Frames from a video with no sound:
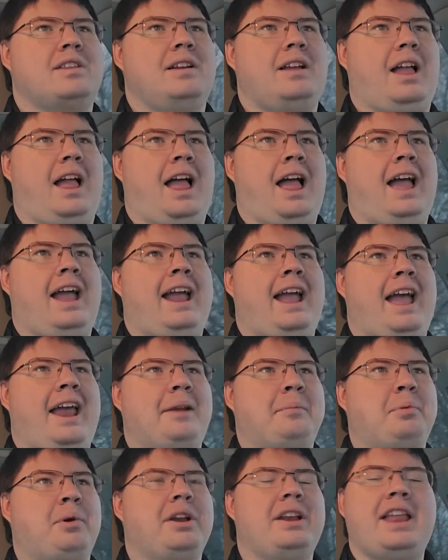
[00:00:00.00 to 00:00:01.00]
I had
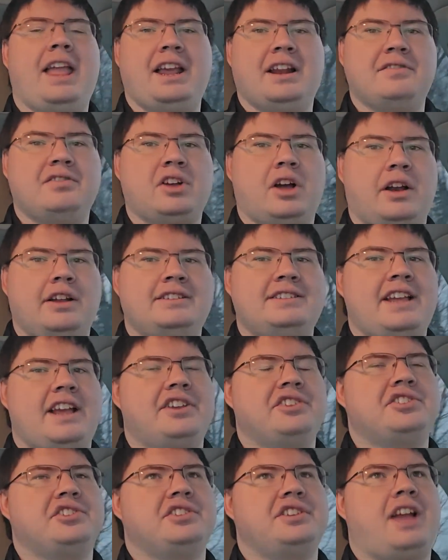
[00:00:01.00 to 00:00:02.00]
a pretty negative
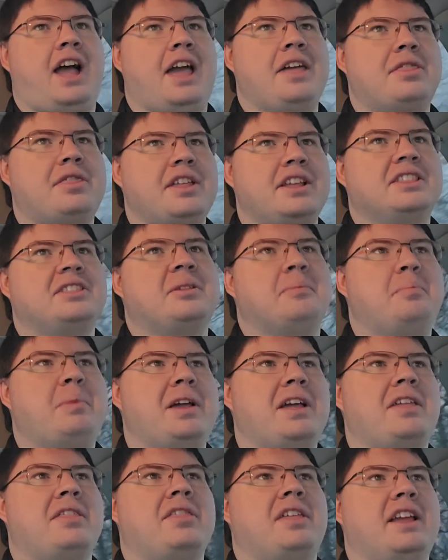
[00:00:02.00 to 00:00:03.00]
connotation. I think the
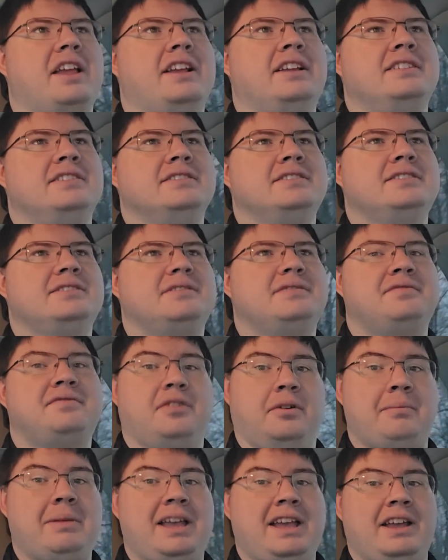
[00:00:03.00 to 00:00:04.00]
big things
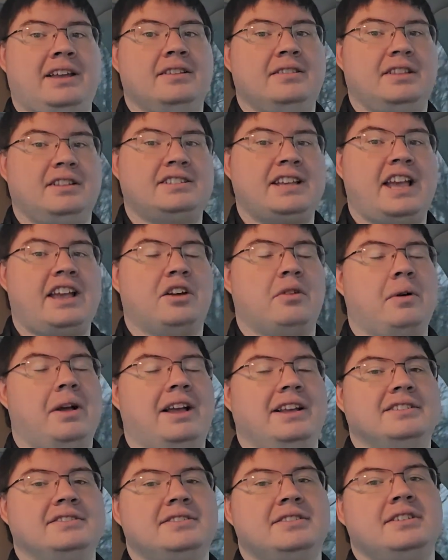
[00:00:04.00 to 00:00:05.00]
for me, the
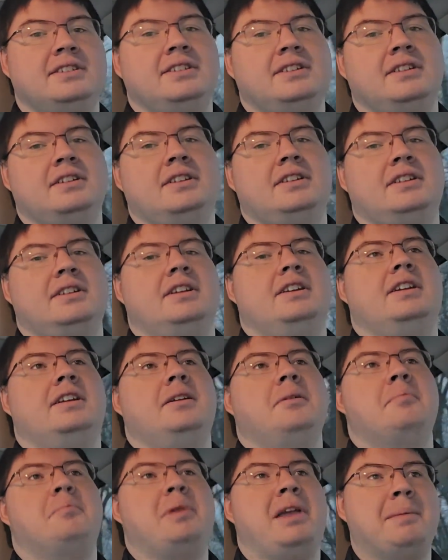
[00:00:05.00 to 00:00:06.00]
takeaways,
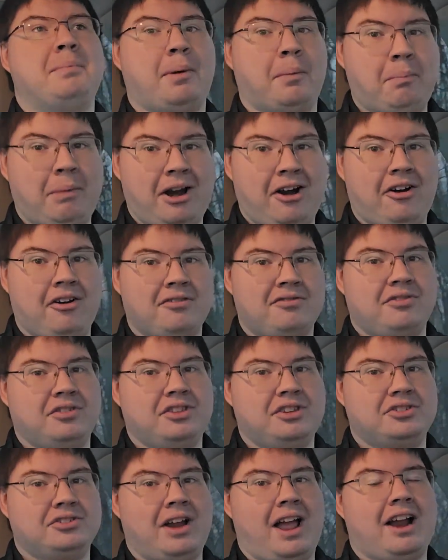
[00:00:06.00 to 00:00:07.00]
be prepared for
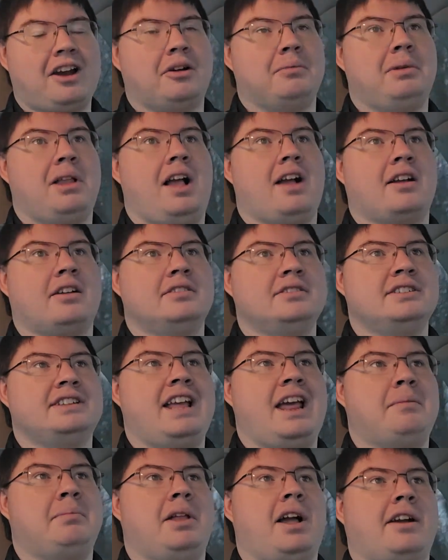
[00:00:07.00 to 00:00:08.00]
the tracker blockers and
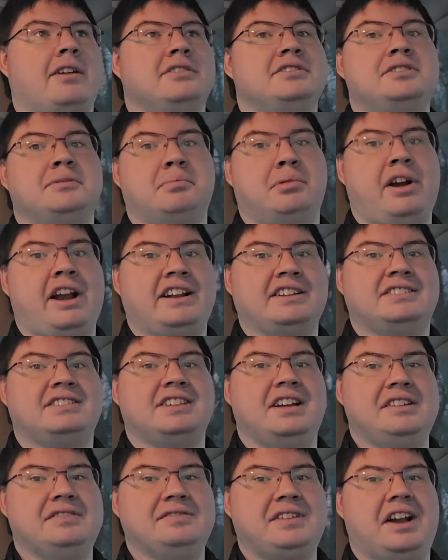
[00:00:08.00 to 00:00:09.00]
ad blockers to break
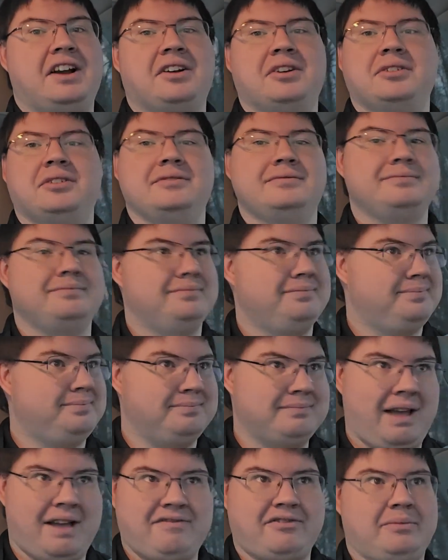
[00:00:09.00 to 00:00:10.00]
stuff. I heard
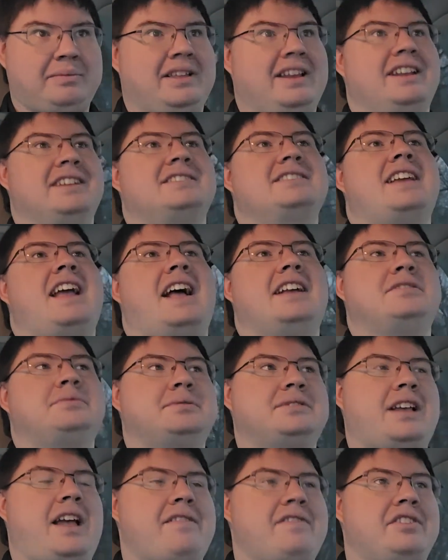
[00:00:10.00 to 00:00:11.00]
Matt from LinuxCast
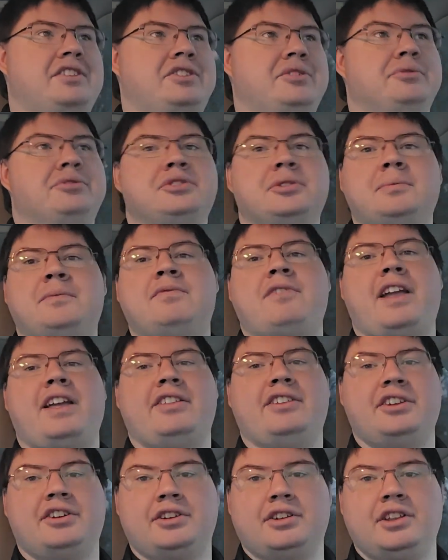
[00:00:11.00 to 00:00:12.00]
was having YouTube
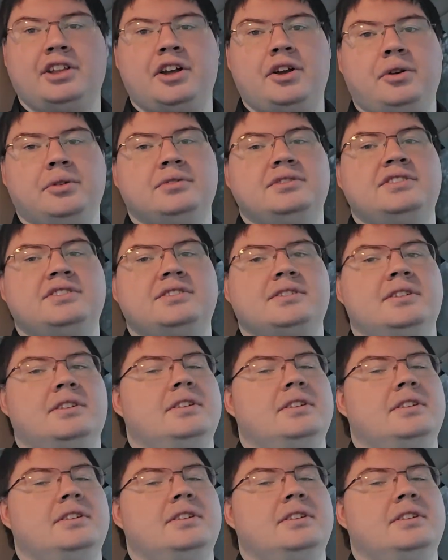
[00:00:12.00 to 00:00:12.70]
failure to loads.